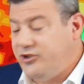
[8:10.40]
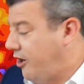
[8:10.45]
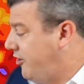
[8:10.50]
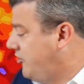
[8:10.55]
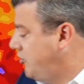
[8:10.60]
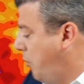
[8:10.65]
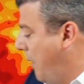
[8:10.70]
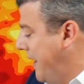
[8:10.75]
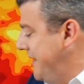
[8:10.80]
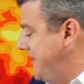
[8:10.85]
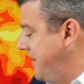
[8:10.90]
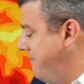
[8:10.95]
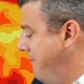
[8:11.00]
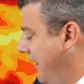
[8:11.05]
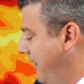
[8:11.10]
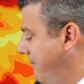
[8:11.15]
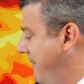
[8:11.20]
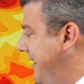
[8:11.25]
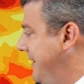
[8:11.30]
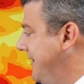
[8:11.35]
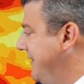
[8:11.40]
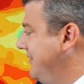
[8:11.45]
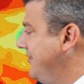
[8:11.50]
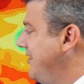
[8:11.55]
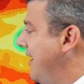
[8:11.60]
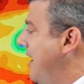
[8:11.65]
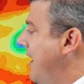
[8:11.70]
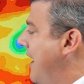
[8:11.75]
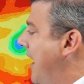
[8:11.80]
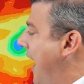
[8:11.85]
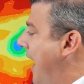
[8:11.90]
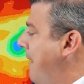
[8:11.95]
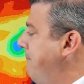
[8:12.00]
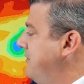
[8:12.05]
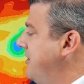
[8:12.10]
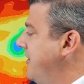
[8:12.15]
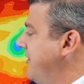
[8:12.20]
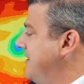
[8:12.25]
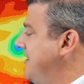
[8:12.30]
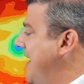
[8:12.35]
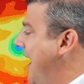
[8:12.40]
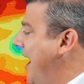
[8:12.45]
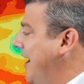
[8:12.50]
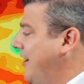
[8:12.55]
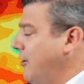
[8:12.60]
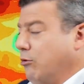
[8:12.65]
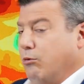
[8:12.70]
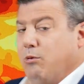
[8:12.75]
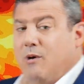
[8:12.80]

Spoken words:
so 20 millimetres, up to the darker